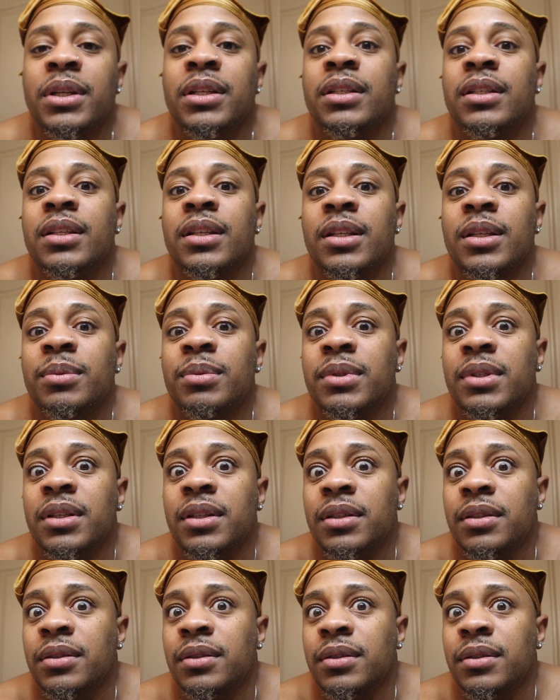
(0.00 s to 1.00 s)
been asleep
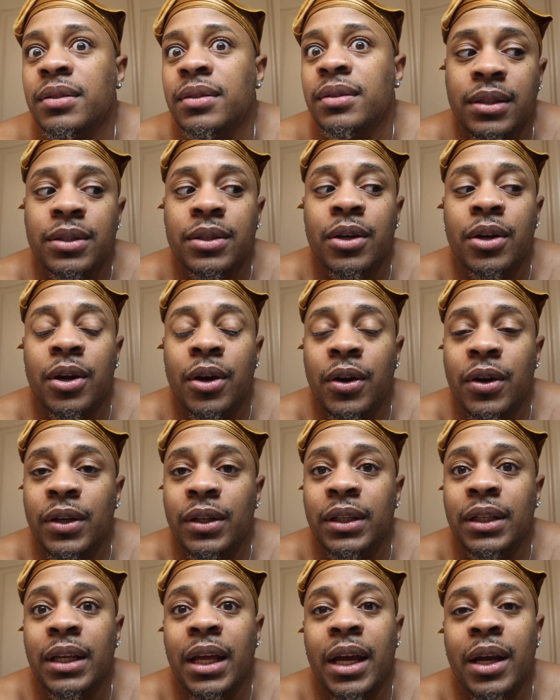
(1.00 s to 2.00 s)
since. It's
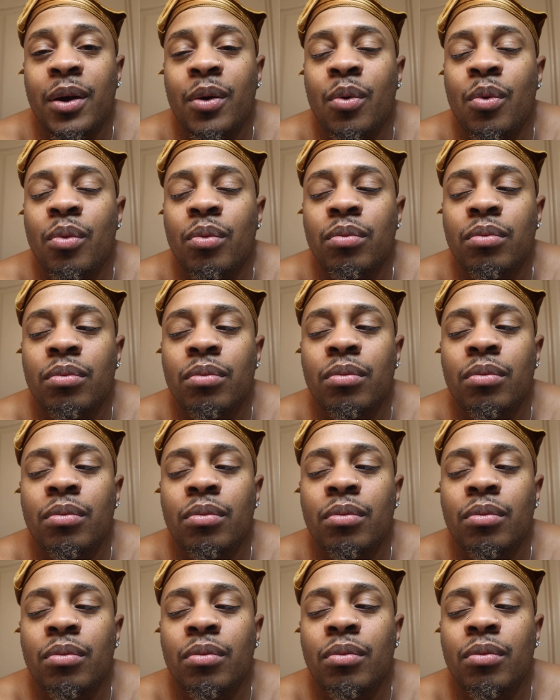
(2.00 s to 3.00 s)
currently like
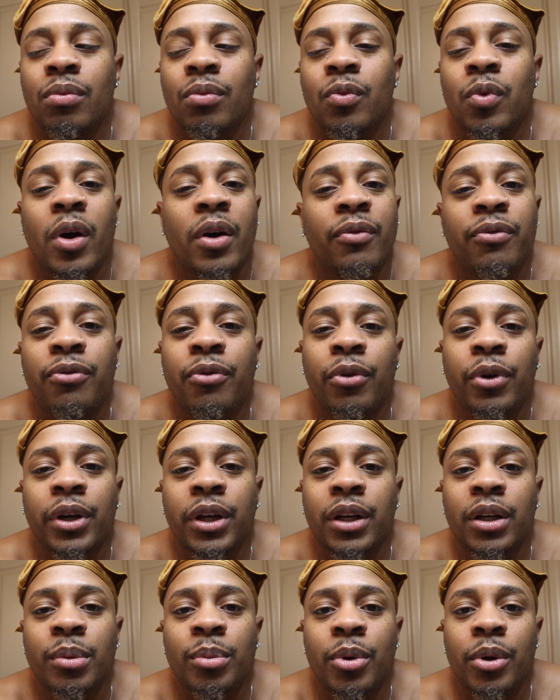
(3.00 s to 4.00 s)

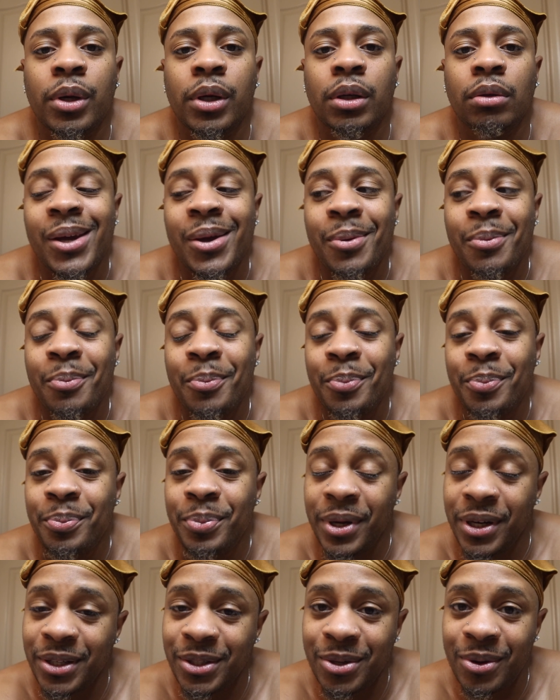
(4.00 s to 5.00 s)
1:40 in the morning.
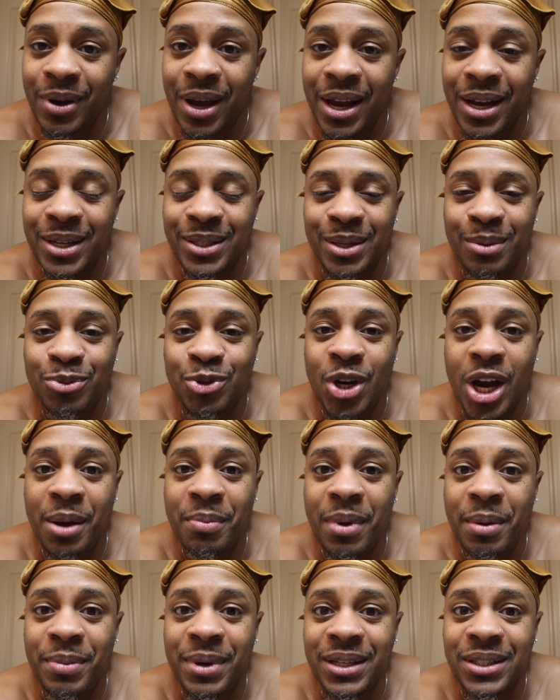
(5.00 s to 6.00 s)
But it's okay because I'm
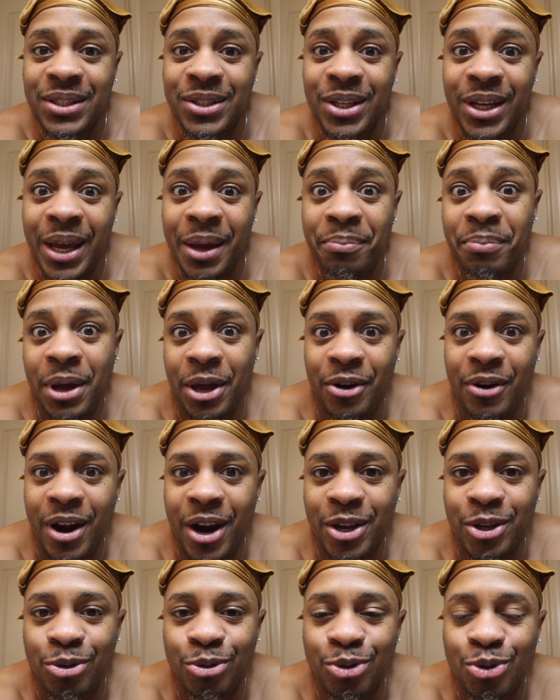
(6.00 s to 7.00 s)
trying my best to get better
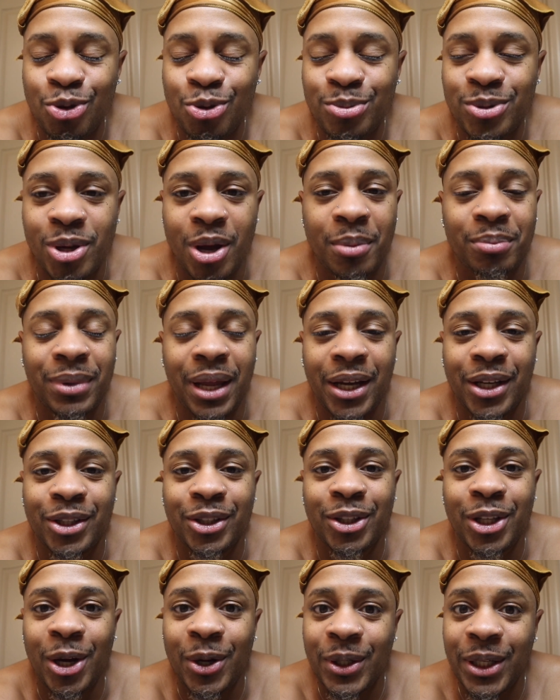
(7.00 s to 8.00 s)
at YouTube. So I'm like
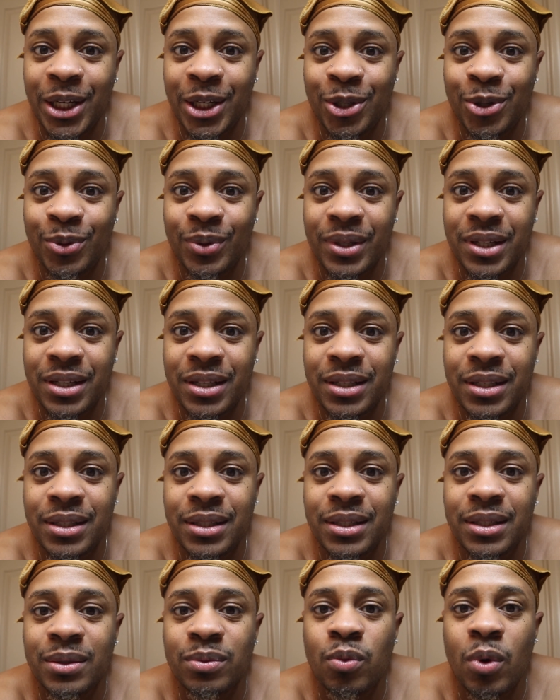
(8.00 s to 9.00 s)
learning new
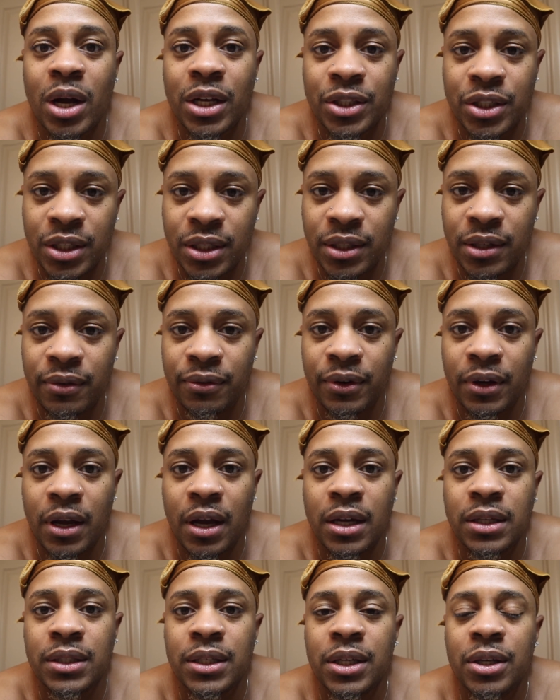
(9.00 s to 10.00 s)
things, watching different
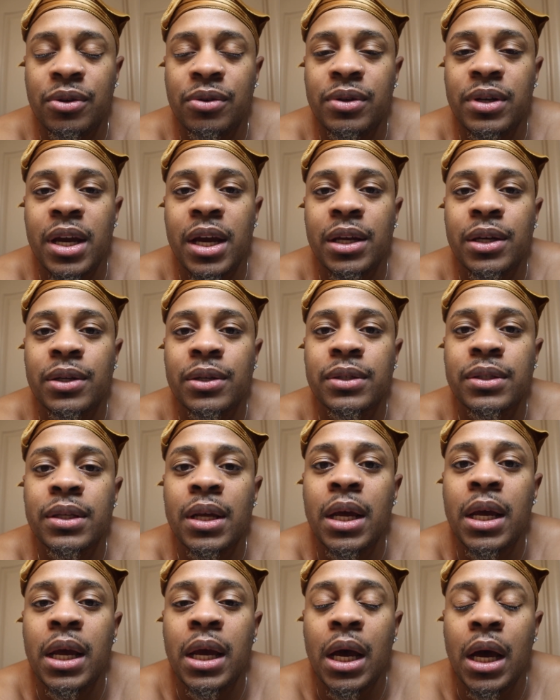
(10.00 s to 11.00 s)
content creators,
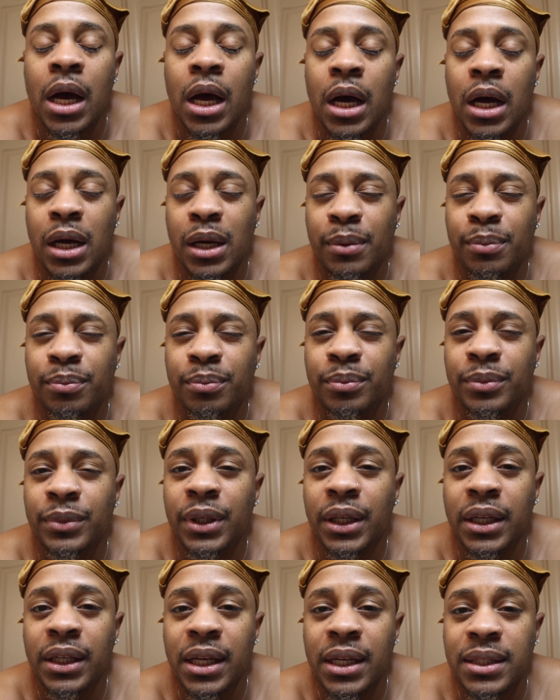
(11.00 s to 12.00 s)

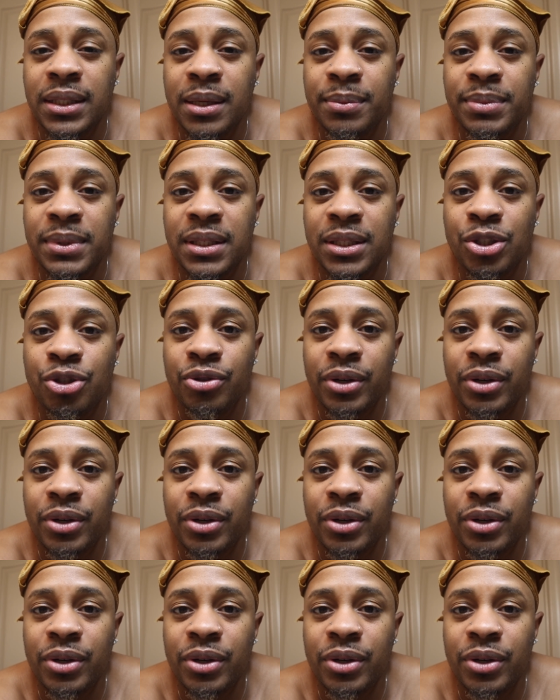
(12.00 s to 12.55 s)
looking at tips and